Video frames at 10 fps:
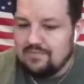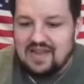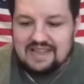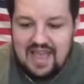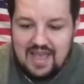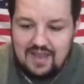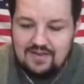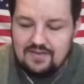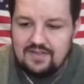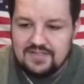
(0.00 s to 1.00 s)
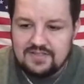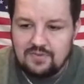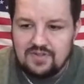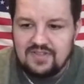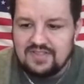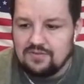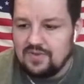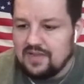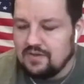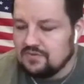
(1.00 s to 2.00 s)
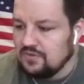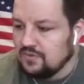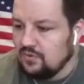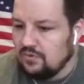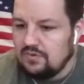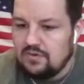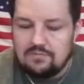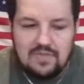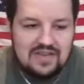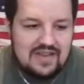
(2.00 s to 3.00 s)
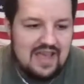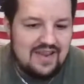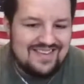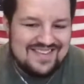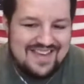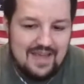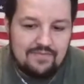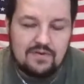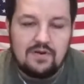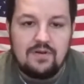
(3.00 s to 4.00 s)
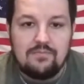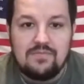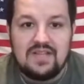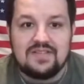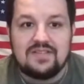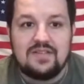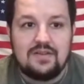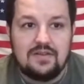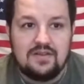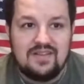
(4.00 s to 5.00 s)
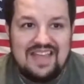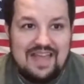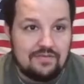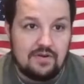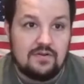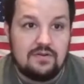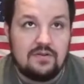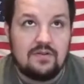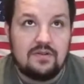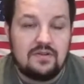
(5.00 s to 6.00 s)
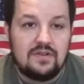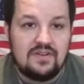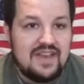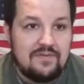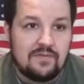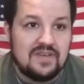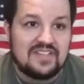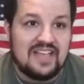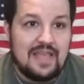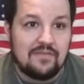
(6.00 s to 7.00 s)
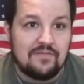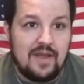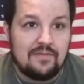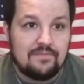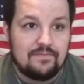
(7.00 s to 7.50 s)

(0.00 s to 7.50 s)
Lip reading: my dad, this is one of the things that I thought was really cool. My dad never missed a game of mine.